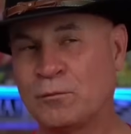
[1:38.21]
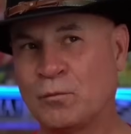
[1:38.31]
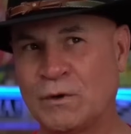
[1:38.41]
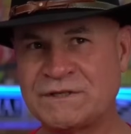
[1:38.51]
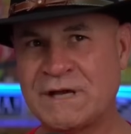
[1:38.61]

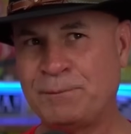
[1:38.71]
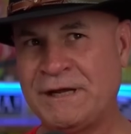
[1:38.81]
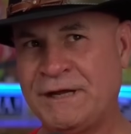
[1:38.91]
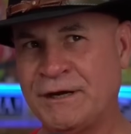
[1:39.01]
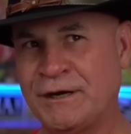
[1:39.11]
What's
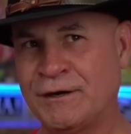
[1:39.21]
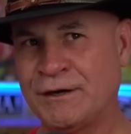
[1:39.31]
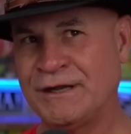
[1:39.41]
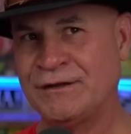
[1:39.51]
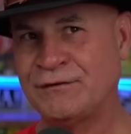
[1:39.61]
happening here
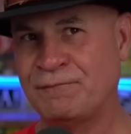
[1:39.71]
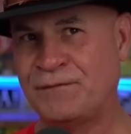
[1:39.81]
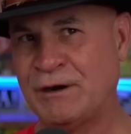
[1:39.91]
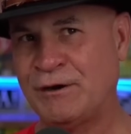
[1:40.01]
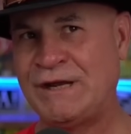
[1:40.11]
is
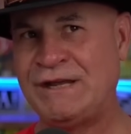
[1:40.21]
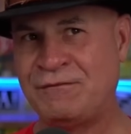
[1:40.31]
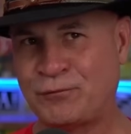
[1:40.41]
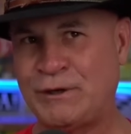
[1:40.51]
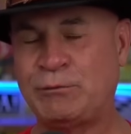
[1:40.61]

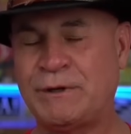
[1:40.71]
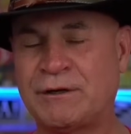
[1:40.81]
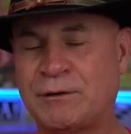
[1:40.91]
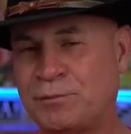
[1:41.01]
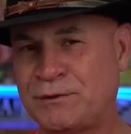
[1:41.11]
very
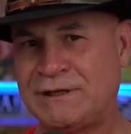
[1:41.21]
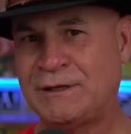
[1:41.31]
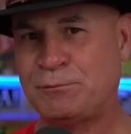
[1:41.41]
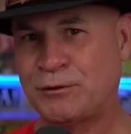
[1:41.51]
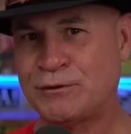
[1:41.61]
frequent,
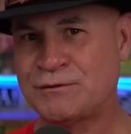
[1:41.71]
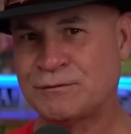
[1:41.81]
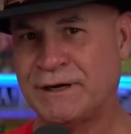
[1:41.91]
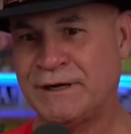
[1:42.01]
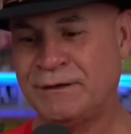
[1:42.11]
completely
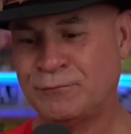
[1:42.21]
prostrating,